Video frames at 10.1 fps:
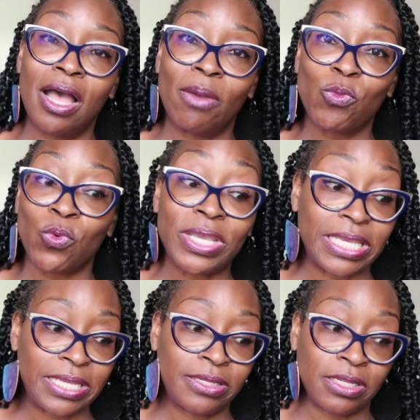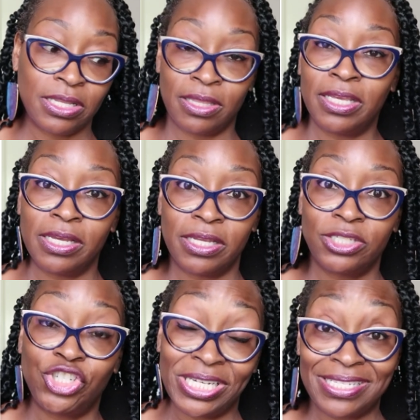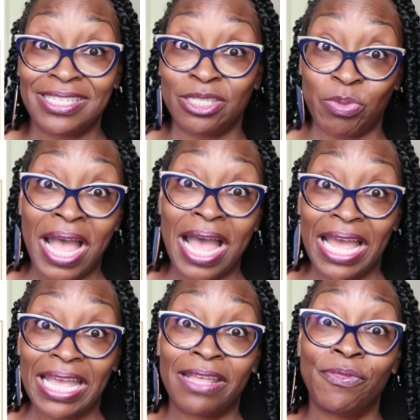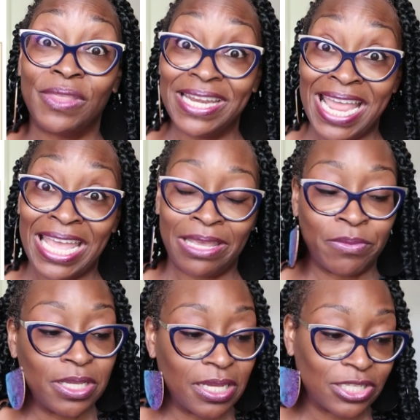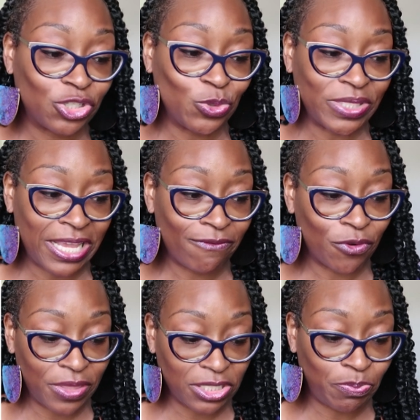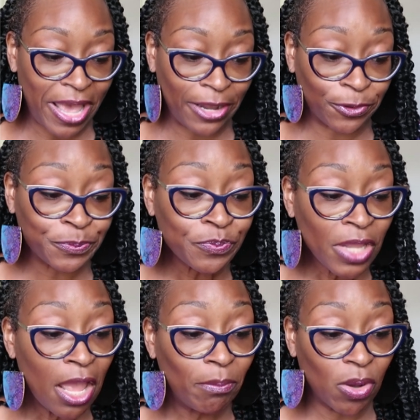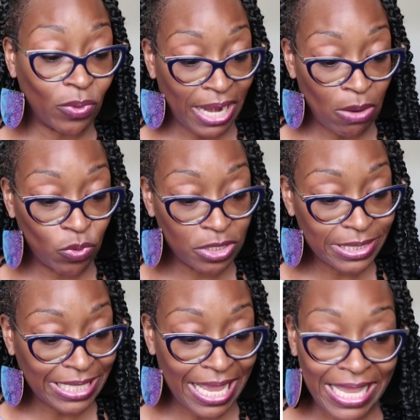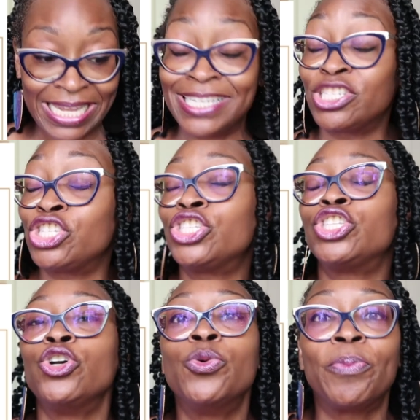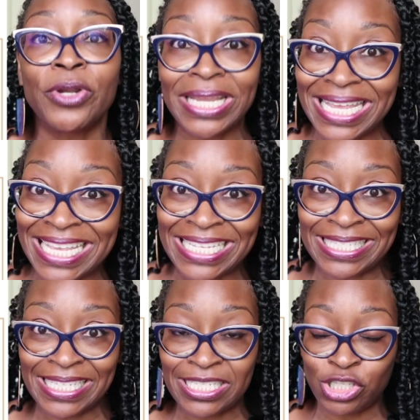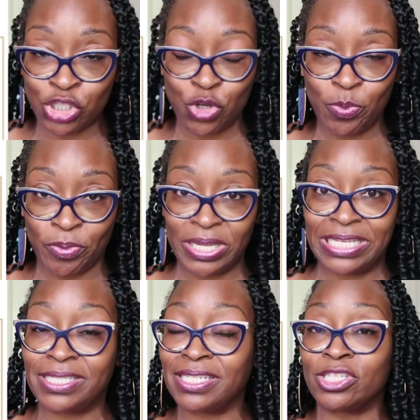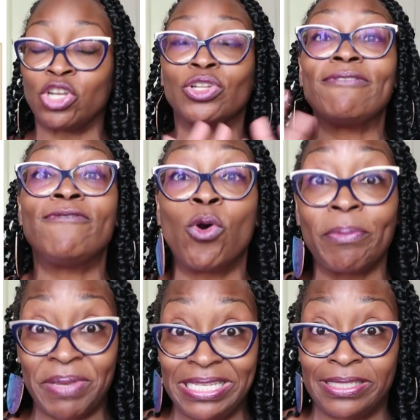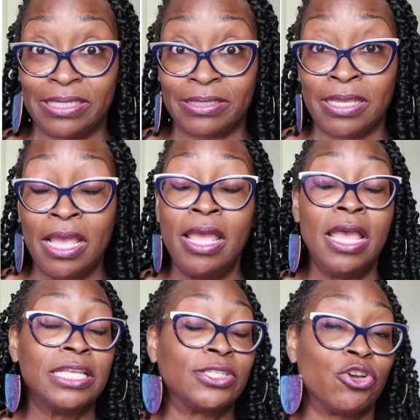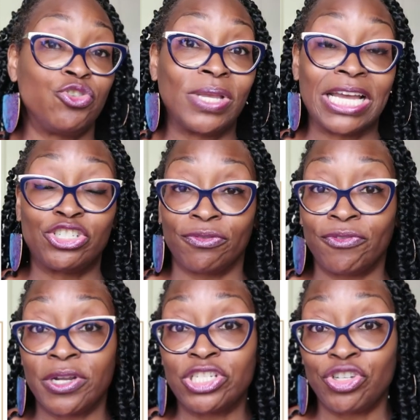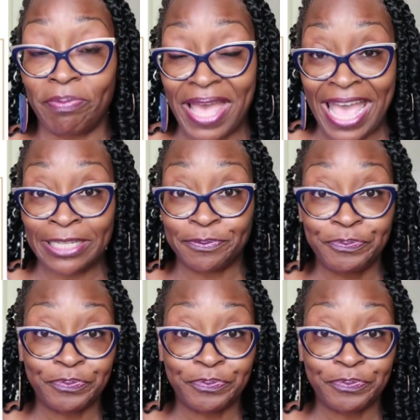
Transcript: read the genesis behind the name Susanne for this pattern. But what I will say, it is super easy, super easy. It's only 4 pieces. So you got your front, your back,